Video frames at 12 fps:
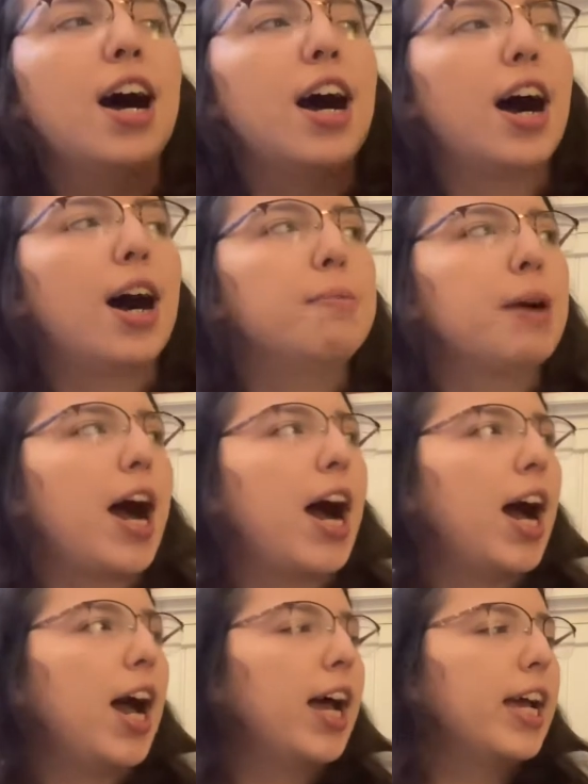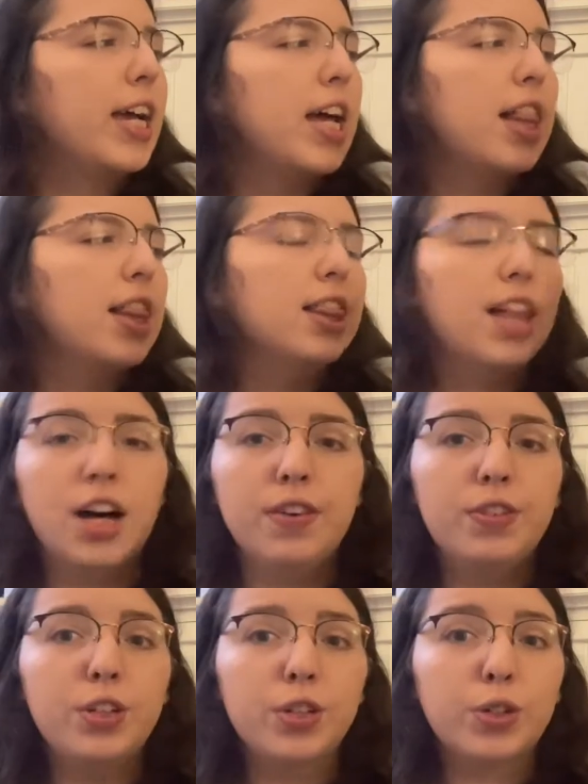I
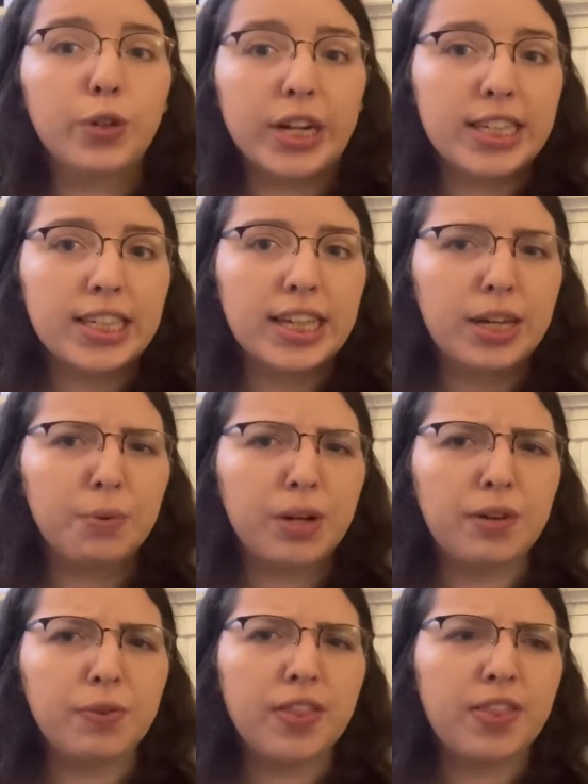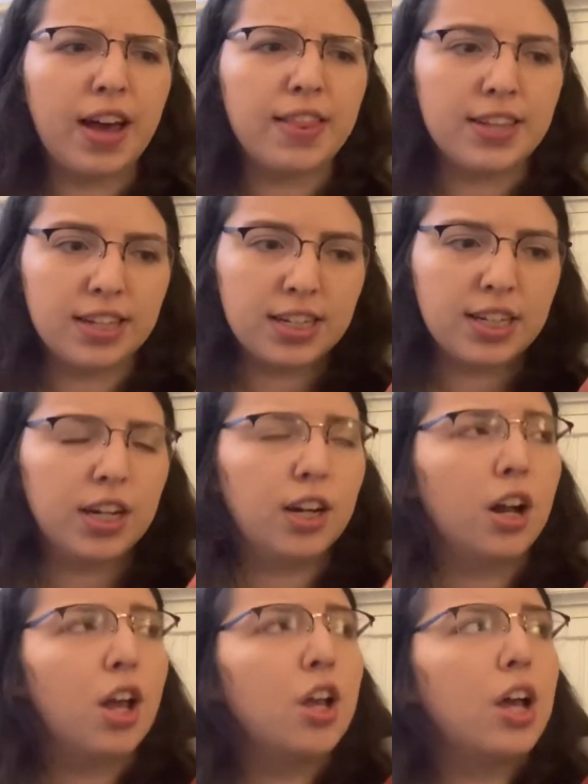loved Graceling when I read that this
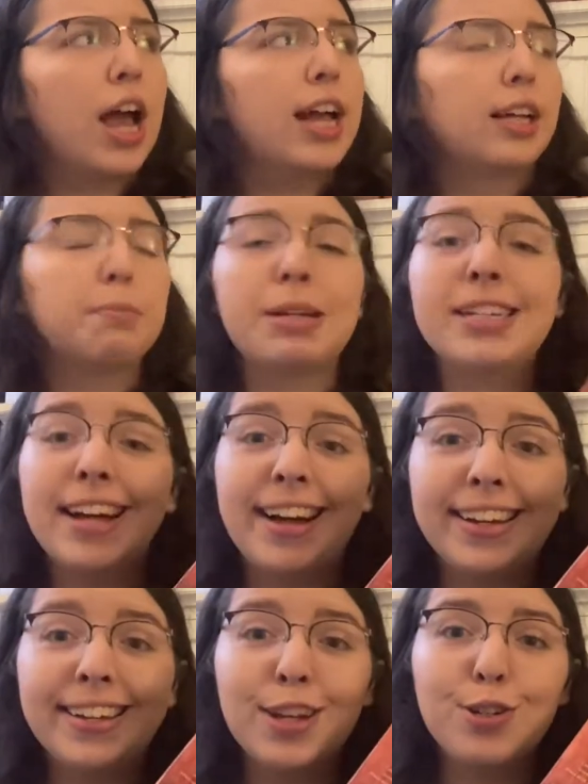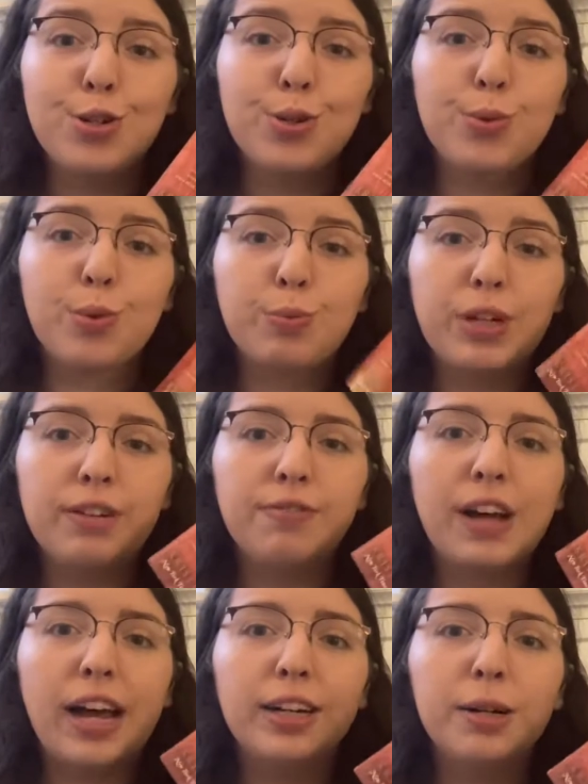year, and I've been dying to read
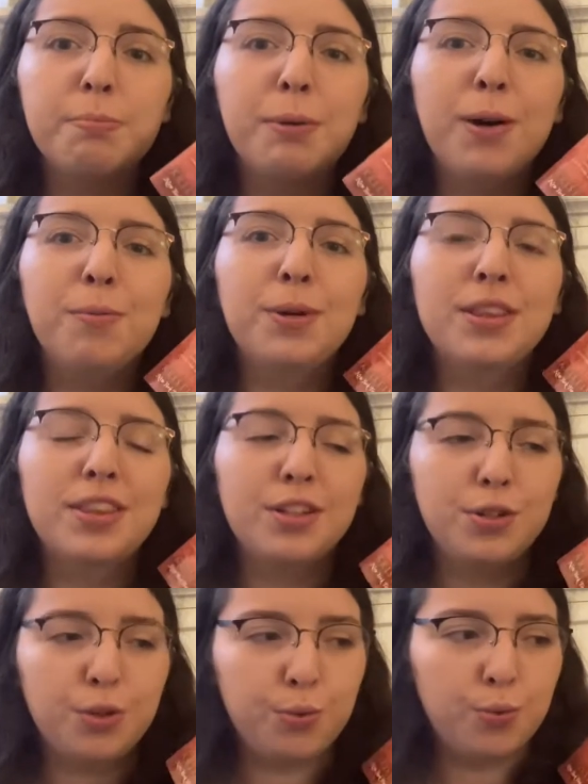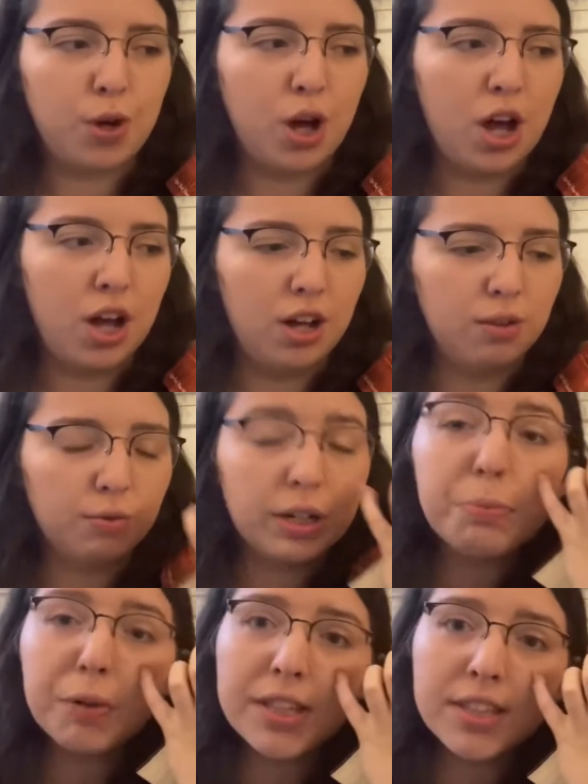Fire, but with the new
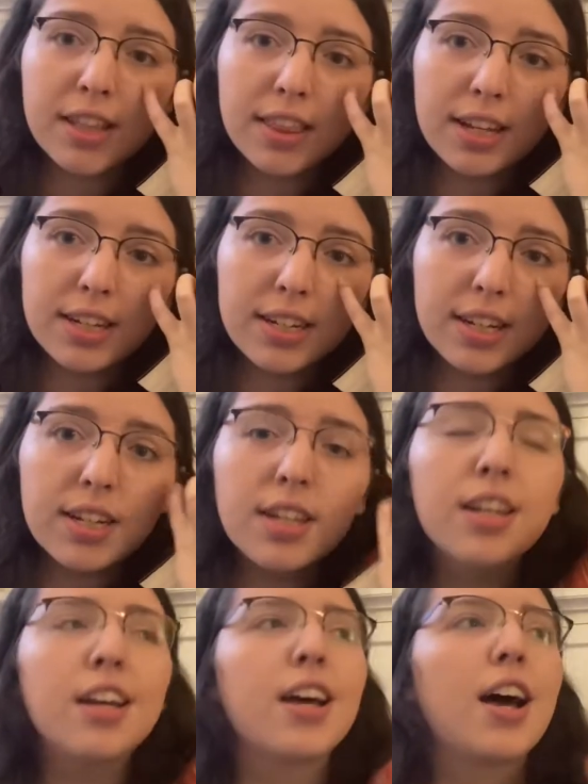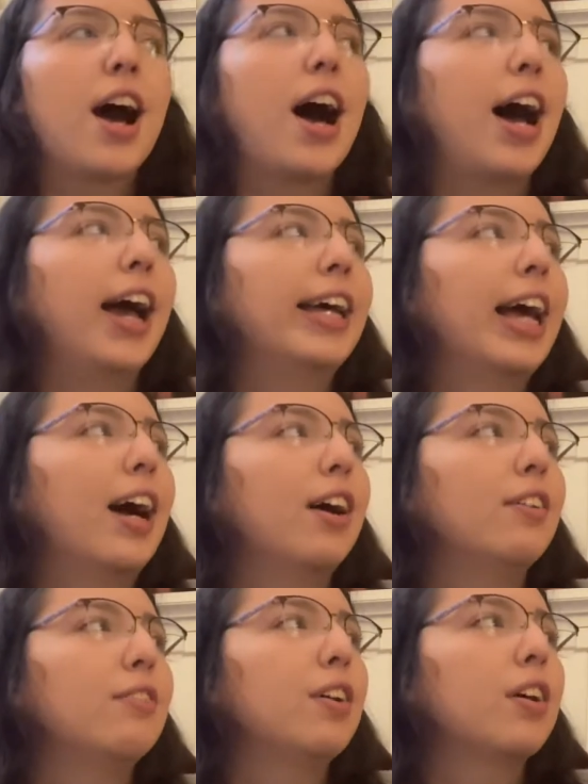reprints that they did, I
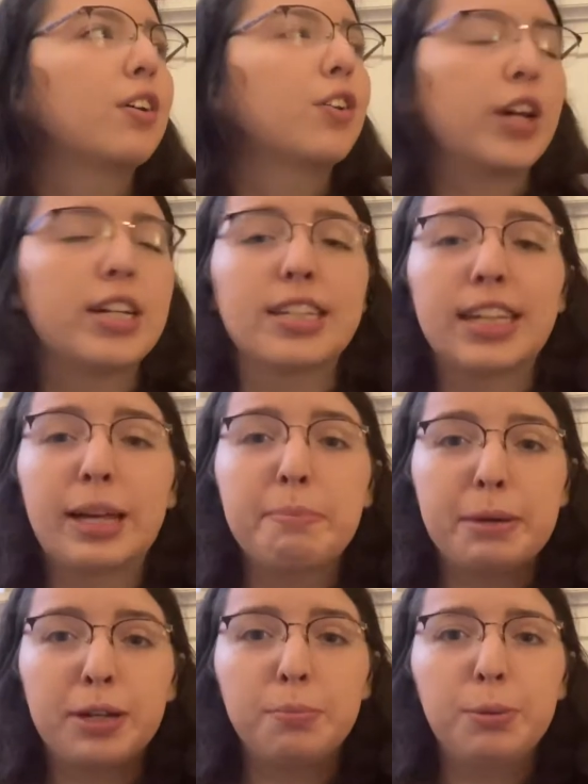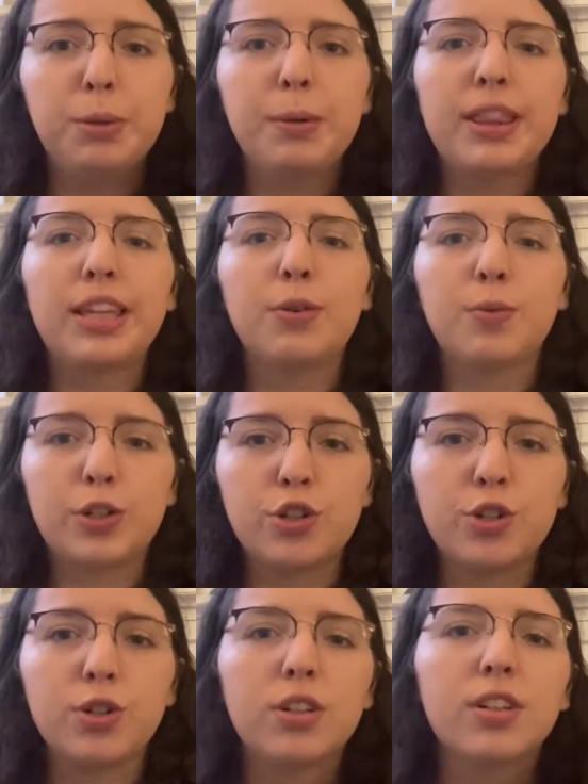have Graceling and Bitterblue in the
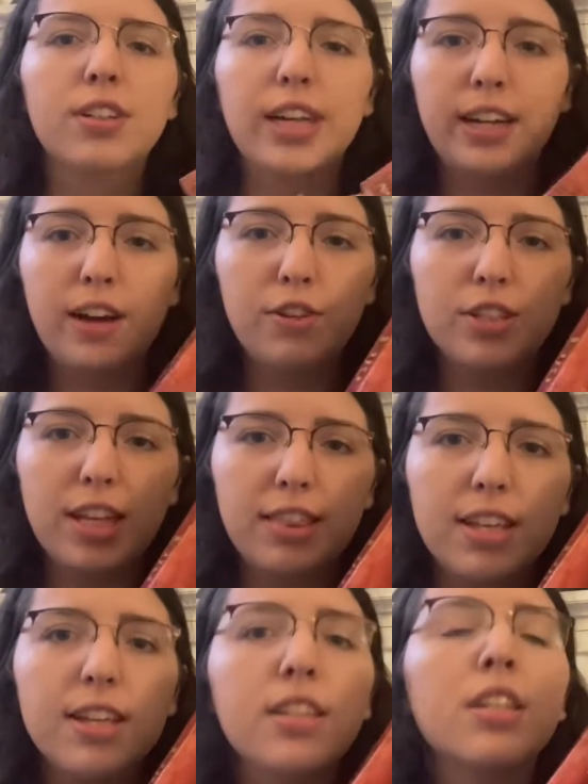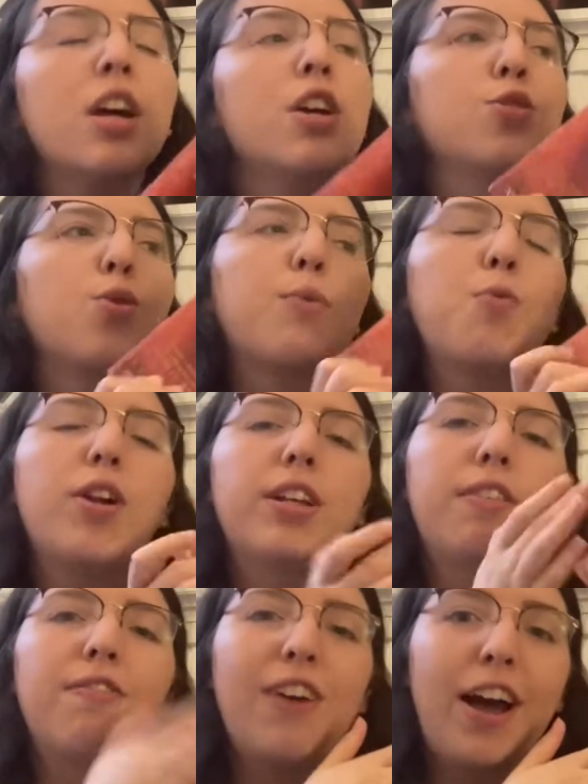original like covers like this, so I
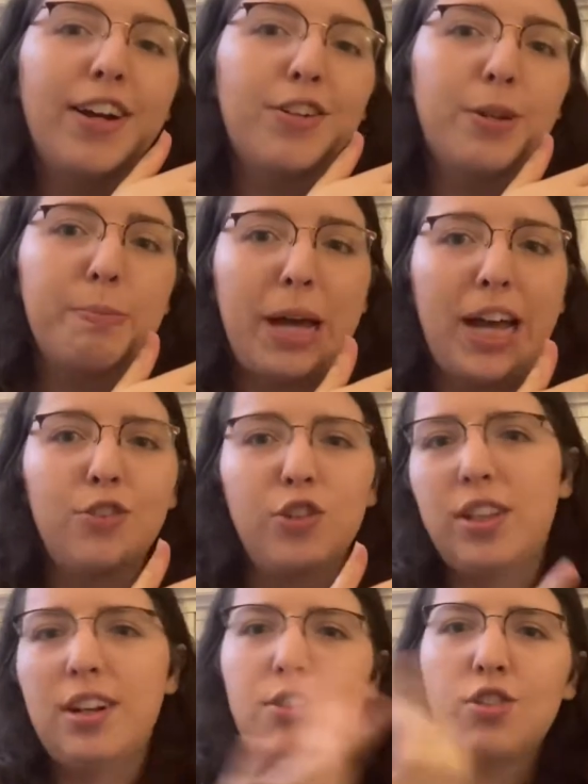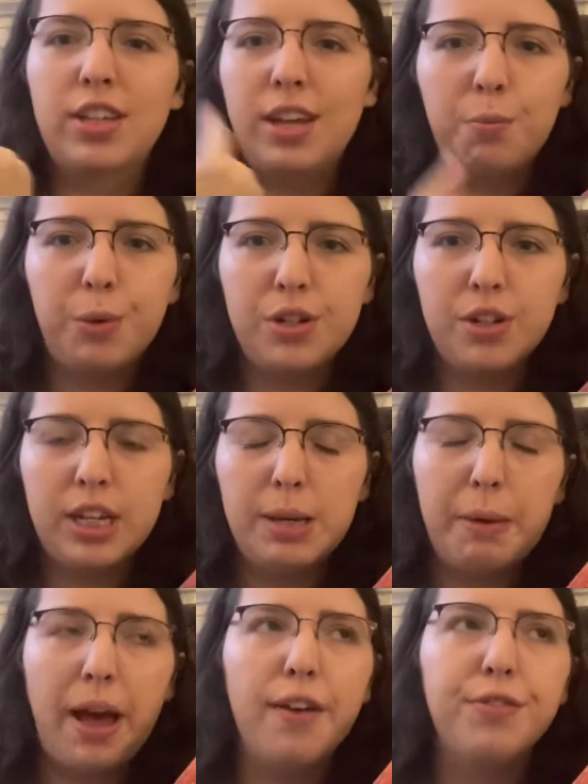wanted Fire to match, and then I'll just get Winterkeep
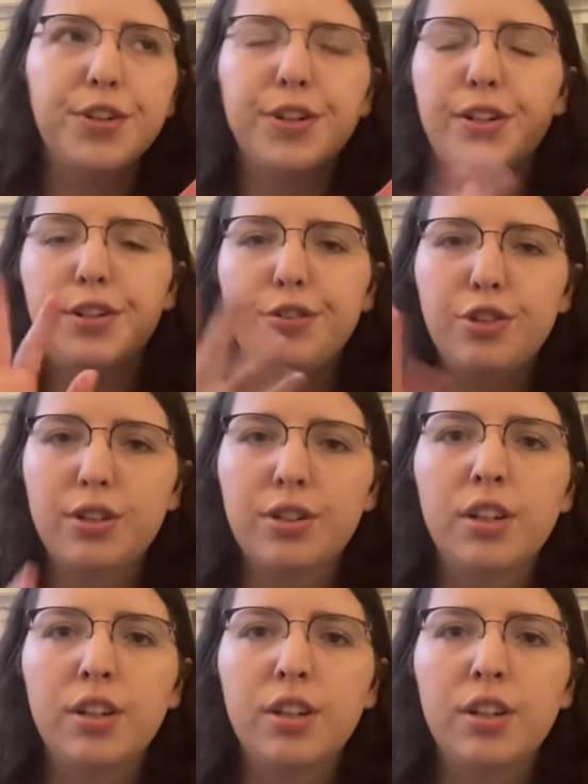after, and it'll just,